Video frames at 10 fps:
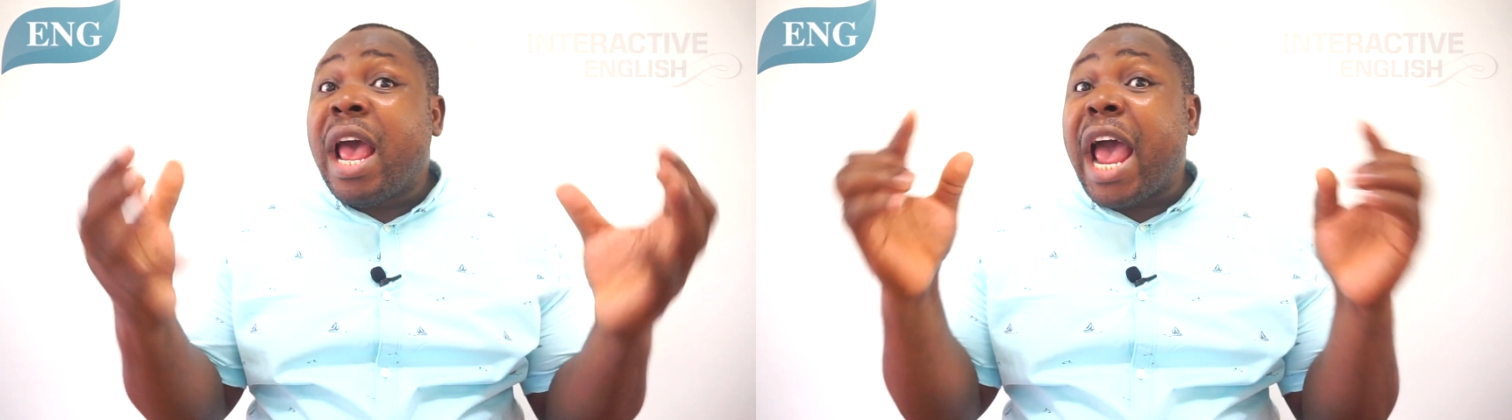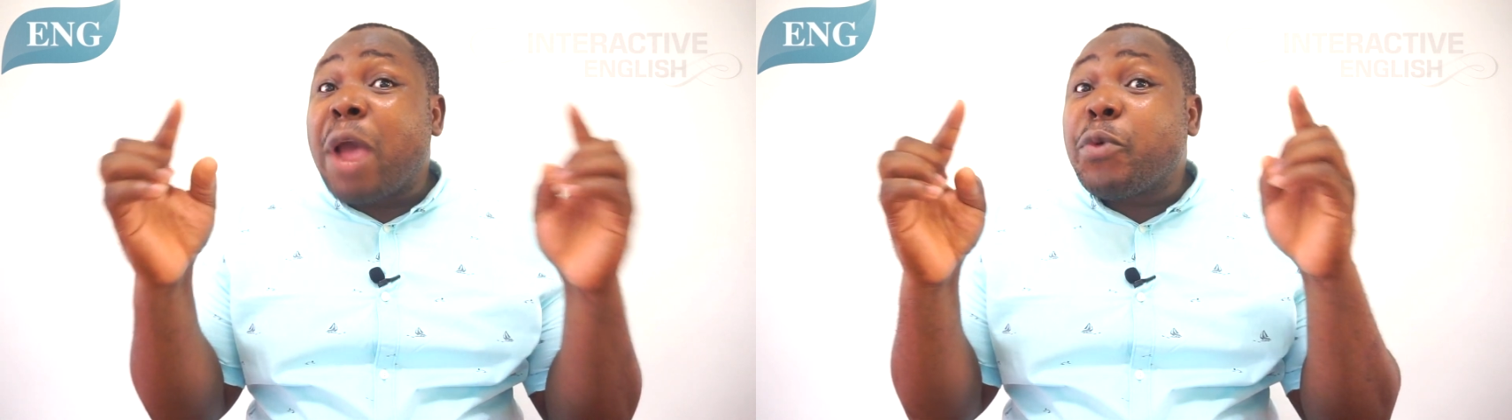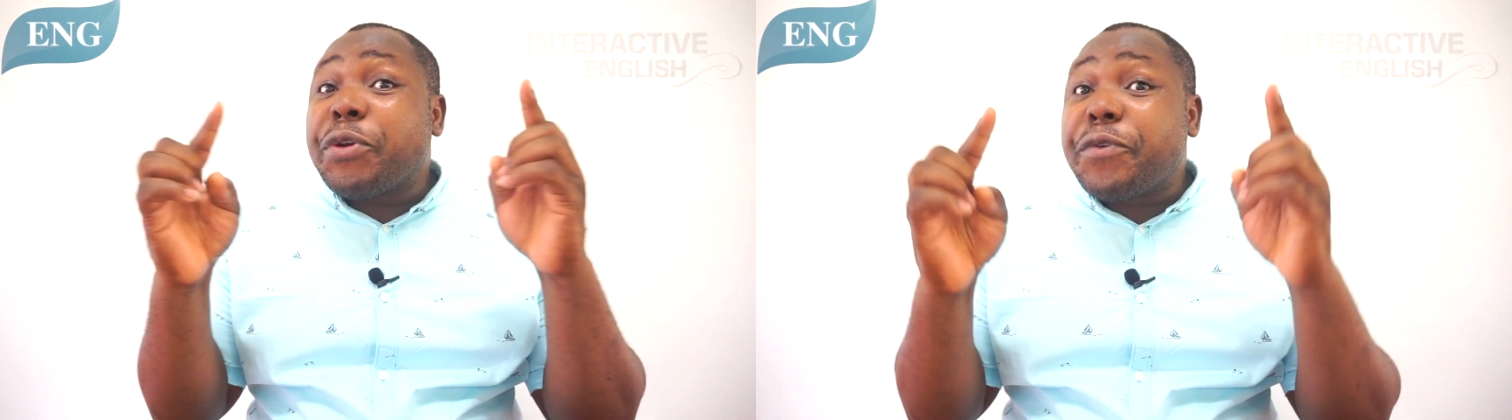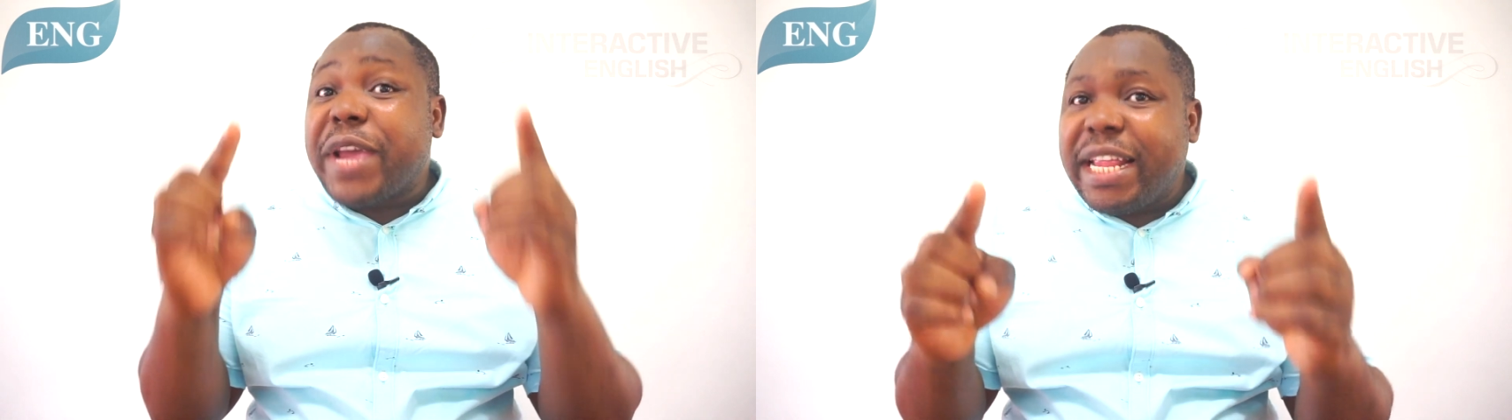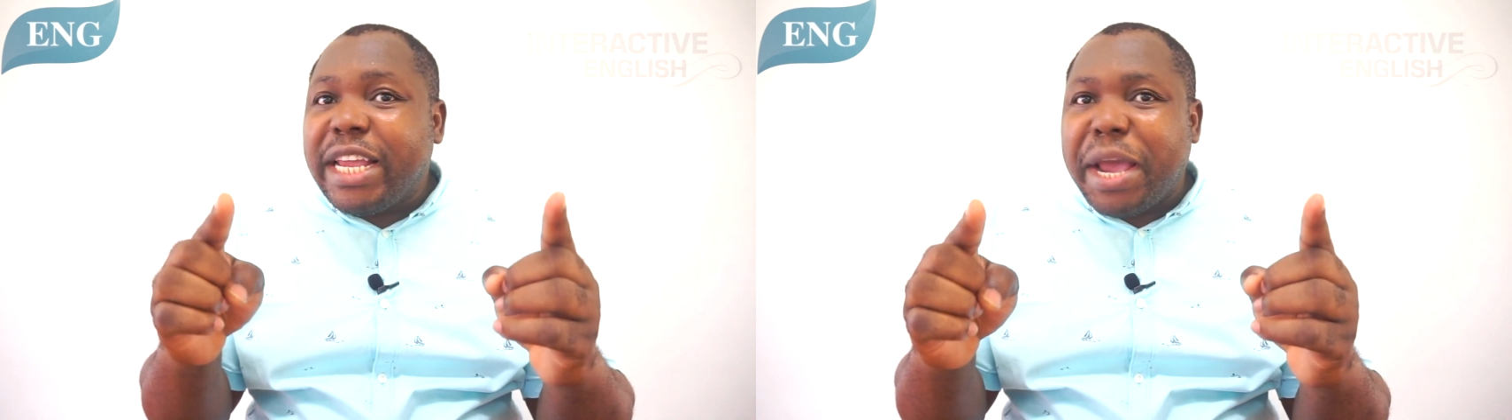I will
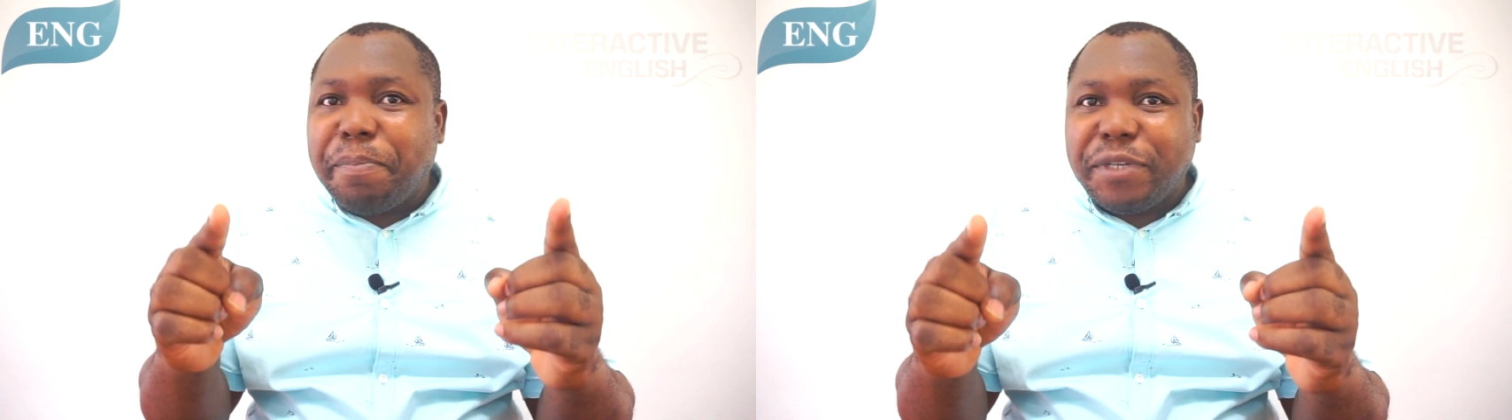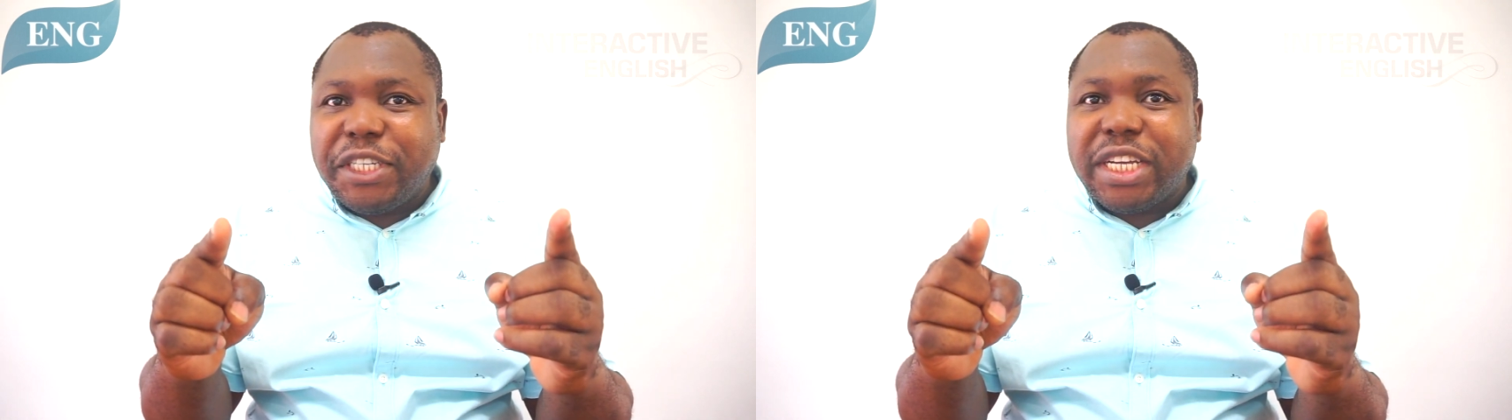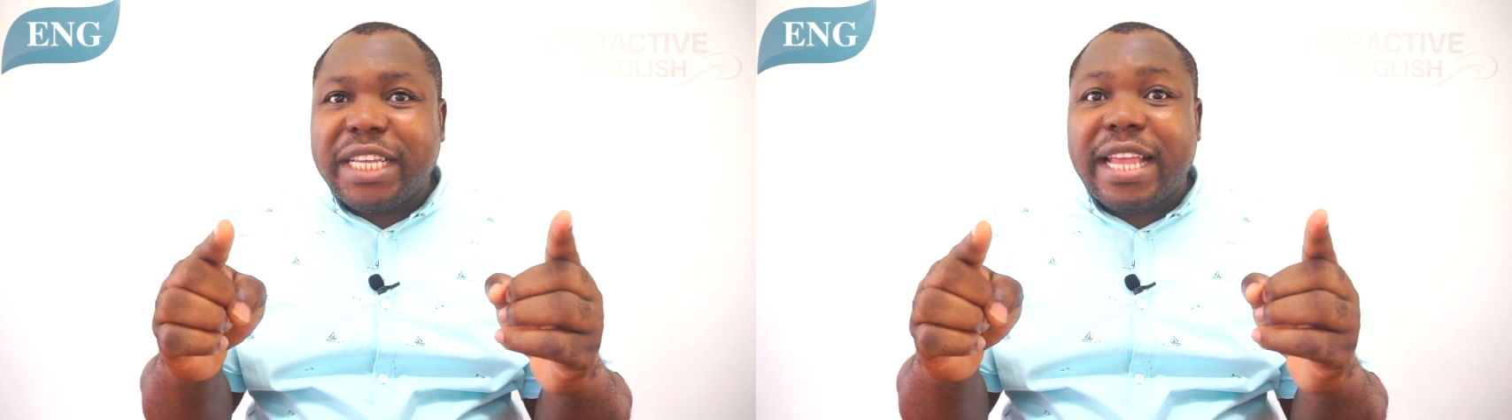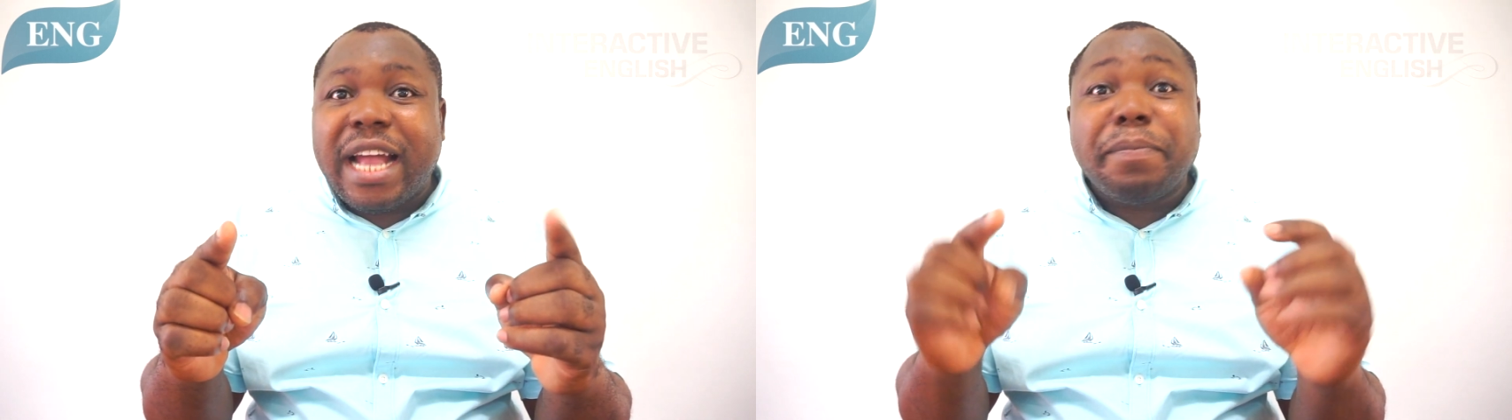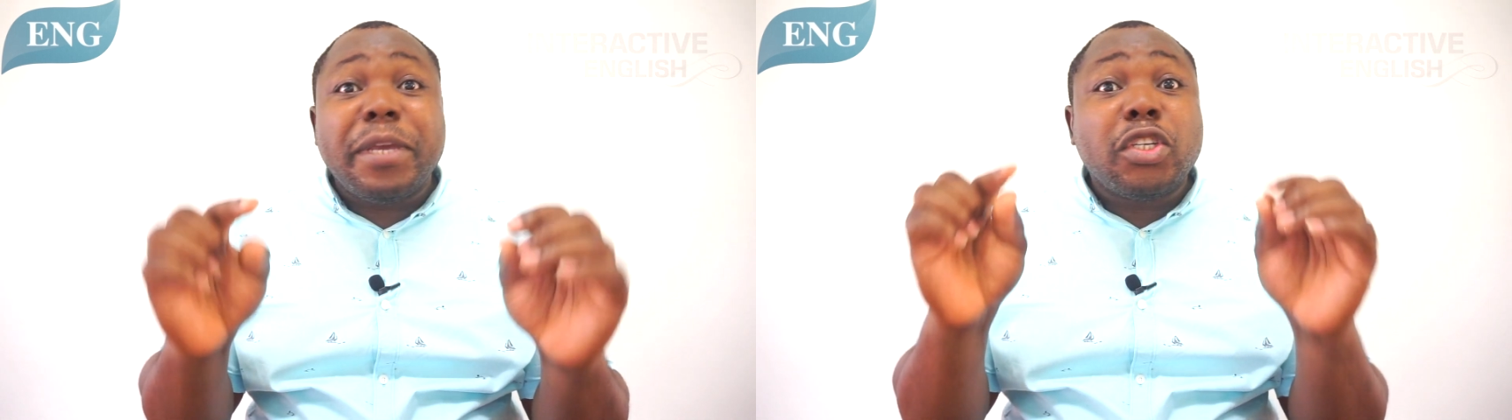really appreciate
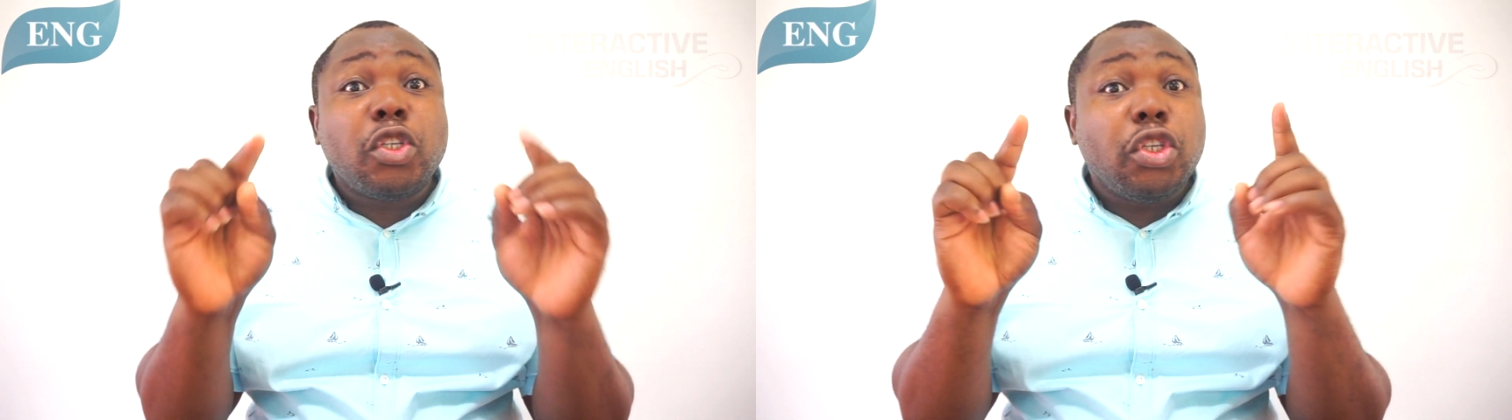that because